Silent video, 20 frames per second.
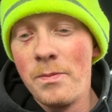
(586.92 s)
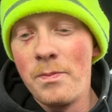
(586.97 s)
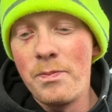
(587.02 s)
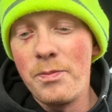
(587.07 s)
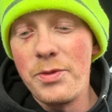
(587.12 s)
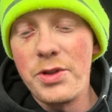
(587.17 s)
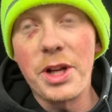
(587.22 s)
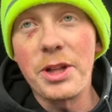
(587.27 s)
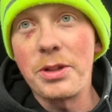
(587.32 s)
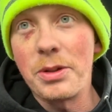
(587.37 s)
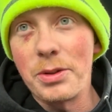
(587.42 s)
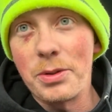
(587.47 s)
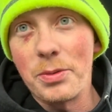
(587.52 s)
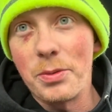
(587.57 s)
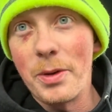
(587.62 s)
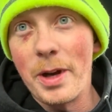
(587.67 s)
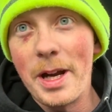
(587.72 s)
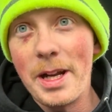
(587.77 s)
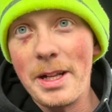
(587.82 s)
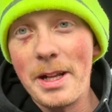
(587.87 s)
gentle
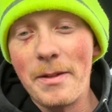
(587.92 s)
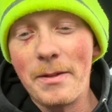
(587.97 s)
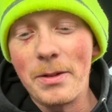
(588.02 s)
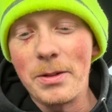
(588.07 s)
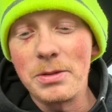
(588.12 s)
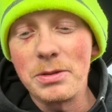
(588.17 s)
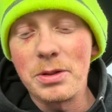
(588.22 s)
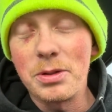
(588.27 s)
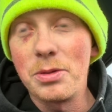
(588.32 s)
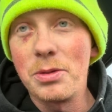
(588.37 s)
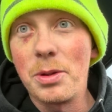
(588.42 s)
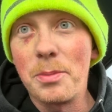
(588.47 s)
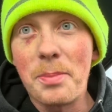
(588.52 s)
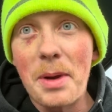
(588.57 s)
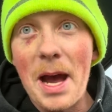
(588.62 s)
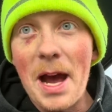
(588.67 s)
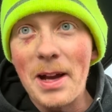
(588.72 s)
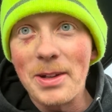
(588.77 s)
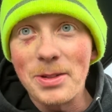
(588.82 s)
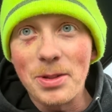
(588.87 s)
terrain, never through the
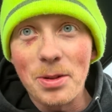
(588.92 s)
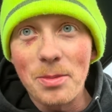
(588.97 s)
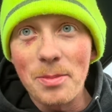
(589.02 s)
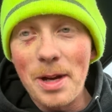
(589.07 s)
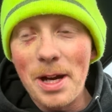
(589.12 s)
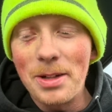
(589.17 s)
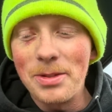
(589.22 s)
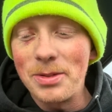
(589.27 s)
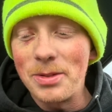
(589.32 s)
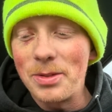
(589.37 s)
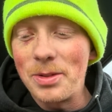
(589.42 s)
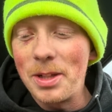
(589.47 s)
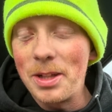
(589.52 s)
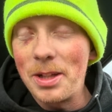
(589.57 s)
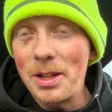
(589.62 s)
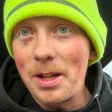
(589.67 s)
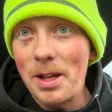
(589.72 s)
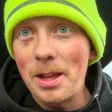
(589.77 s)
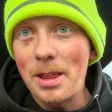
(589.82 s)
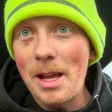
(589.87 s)
pass or the mountains or
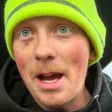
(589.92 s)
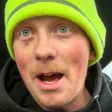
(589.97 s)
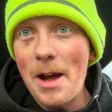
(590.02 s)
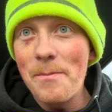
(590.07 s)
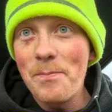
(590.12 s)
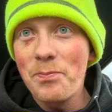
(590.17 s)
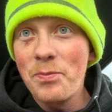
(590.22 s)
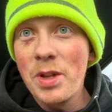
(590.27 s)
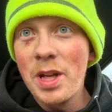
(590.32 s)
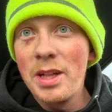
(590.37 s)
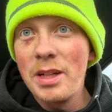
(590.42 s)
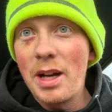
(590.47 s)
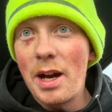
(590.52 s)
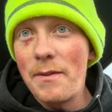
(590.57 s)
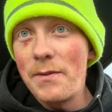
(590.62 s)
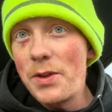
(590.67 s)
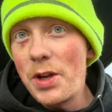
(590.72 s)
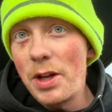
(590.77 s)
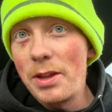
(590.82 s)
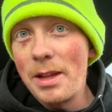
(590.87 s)
anything like that.
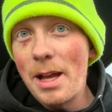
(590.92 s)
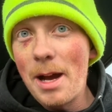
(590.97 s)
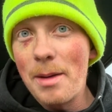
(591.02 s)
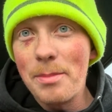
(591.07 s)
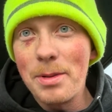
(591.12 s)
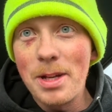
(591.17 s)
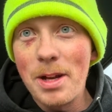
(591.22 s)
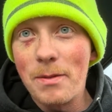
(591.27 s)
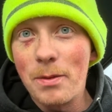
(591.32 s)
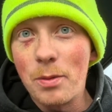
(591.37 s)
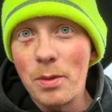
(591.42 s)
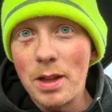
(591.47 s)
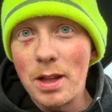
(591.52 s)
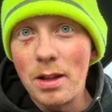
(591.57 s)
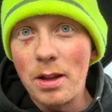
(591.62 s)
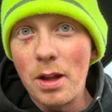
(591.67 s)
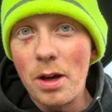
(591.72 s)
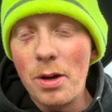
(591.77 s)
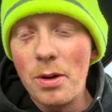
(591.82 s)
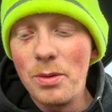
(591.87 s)
I've done that, but never with a
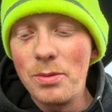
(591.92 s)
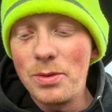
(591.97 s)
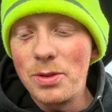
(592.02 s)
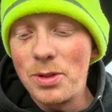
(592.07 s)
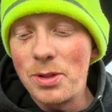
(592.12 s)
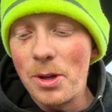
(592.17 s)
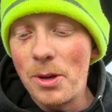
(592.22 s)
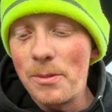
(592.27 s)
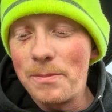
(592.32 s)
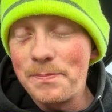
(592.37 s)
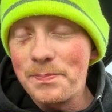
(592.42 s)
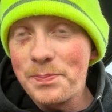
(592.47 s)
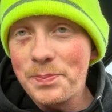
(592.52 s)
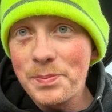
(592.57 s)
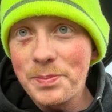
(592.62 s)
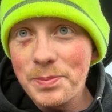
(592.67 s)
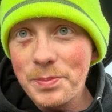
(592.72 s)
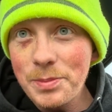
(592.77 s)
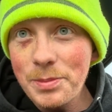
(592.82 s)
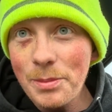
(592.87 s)
load. So,
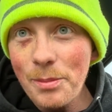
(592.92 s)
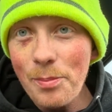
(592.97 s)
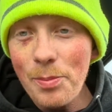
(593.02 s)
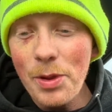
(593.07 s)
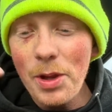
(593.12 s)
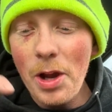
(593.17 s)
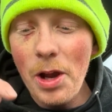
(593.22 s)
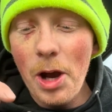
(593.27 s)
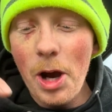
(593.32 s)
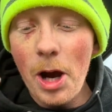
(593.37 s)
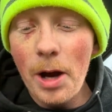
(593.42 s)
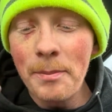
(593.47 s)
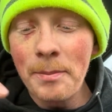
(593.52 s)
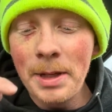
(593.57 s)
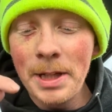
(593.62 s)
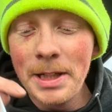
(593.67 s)
it'll